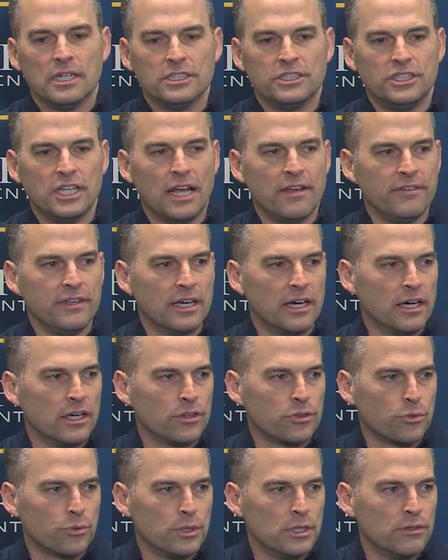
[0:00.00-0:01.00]

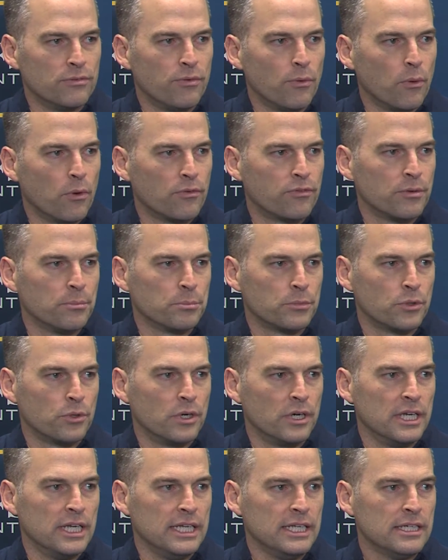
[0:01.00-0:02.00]
Javion 3-4 from
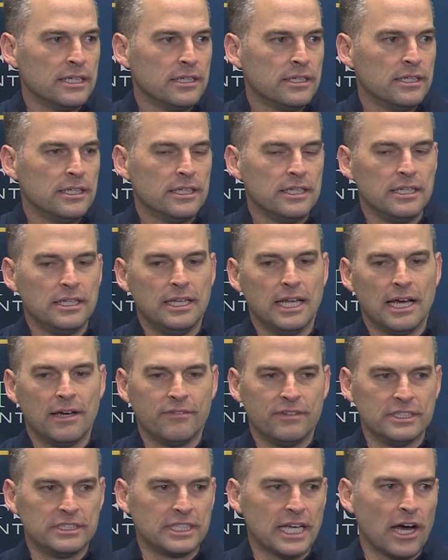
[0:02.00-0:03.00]
three.
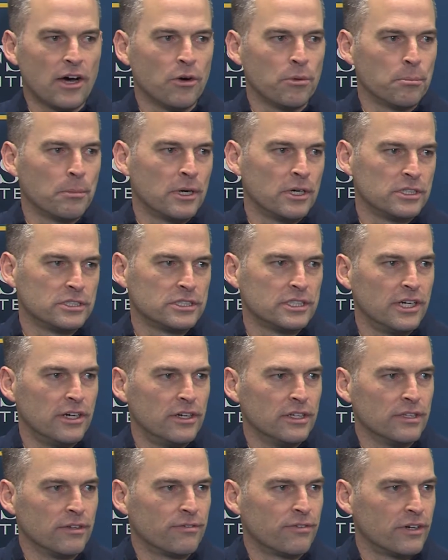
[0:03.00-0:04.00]
Devin's outburst
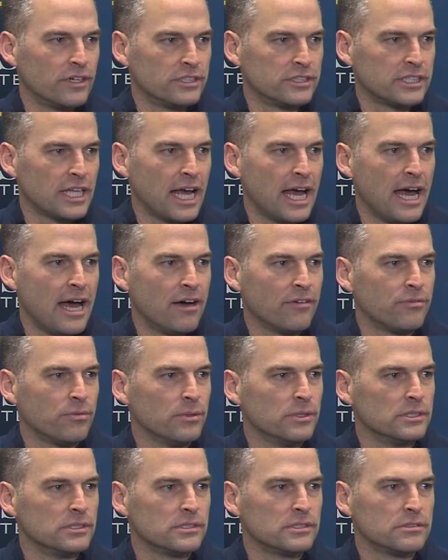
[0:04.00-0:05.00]
there in the first half
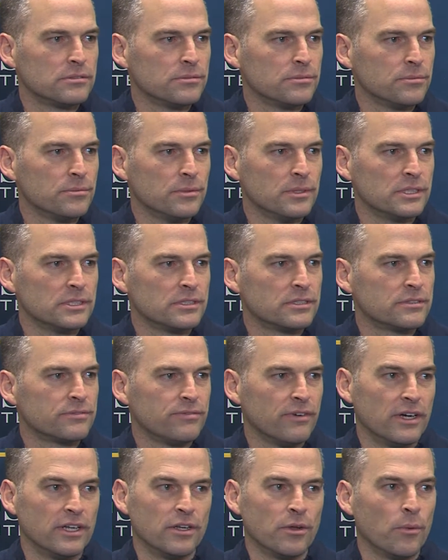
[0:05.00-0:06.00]
was
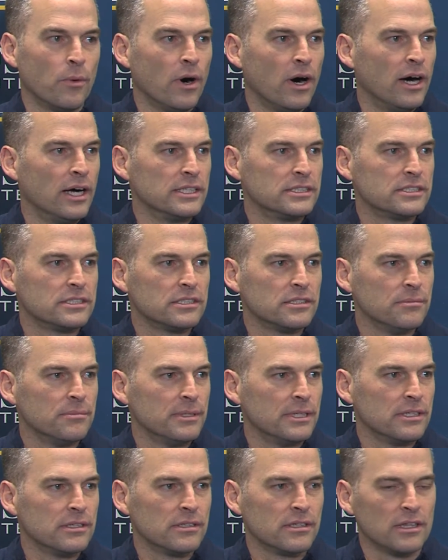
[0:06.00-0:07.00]
fun to watch. I
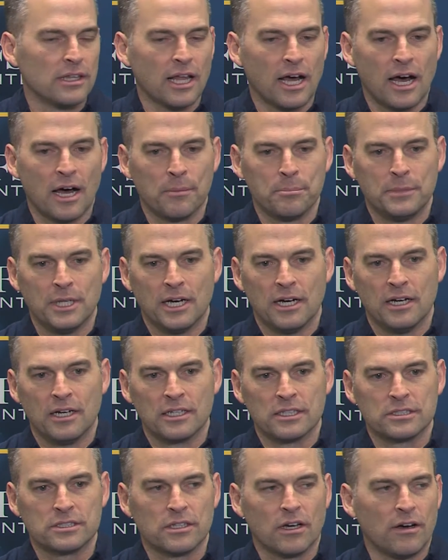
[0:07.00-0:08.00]
mean, lob
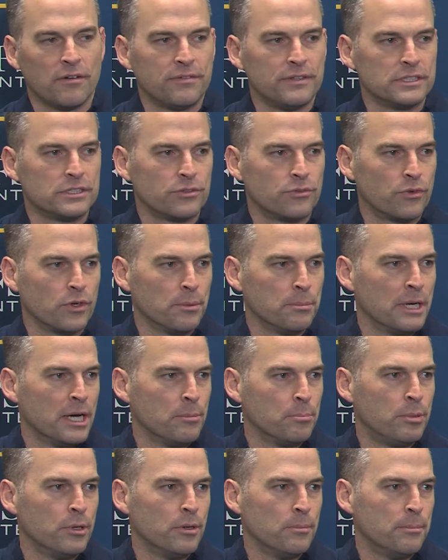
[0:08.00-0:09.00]
dunks, offensive
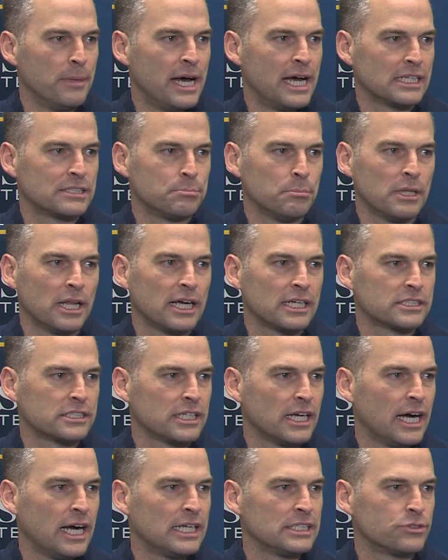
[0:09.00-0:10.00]
rebound putbacks, block
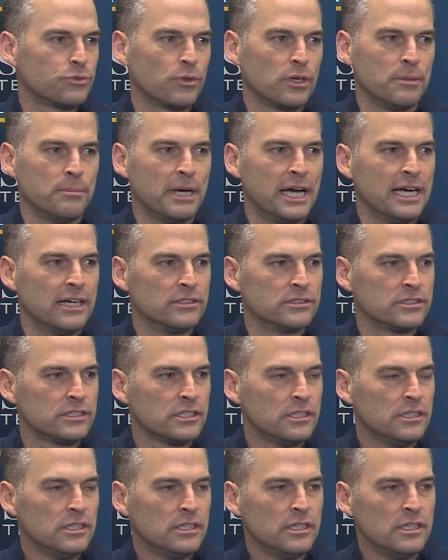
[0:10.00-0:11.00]
shots, rebounds.
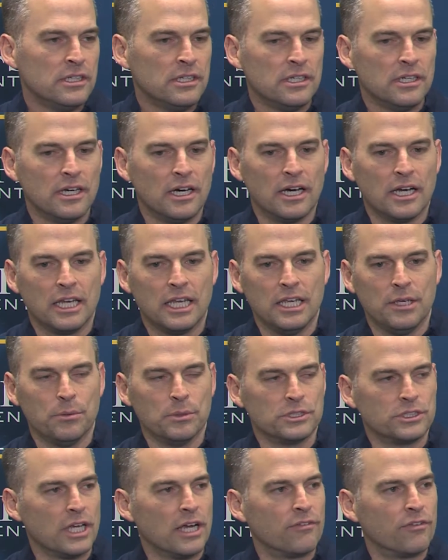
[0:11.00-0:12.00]
He
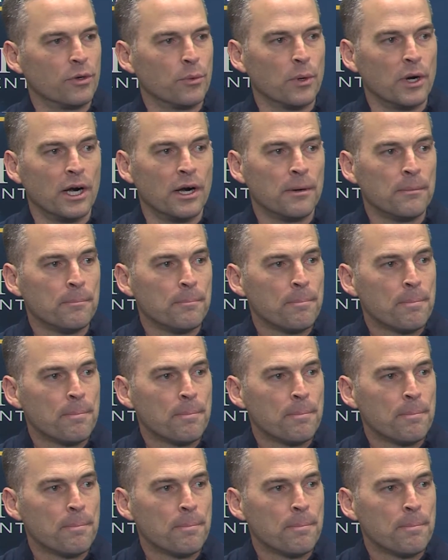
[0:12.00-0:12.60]
was everywhere.